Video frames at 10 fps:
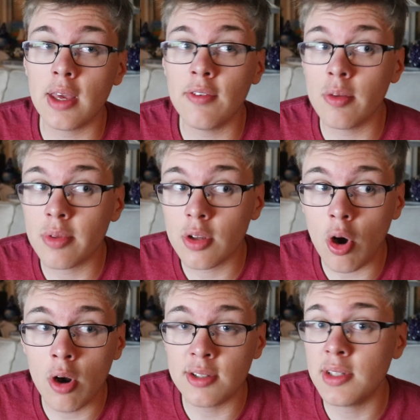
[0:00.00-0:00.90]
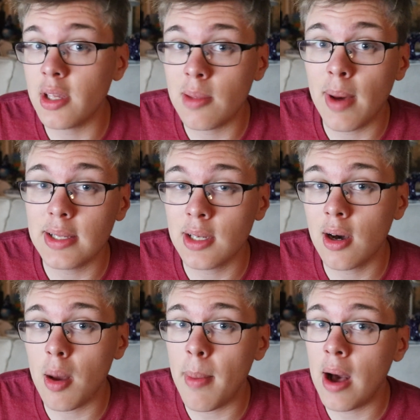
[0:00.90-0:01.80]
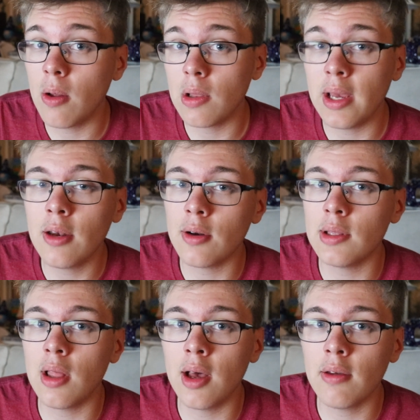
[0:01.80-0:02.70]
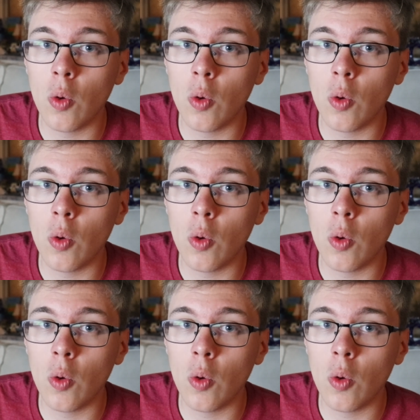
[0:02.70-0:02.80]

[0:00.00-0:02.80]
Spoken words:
give him scars that he might talk about later in life,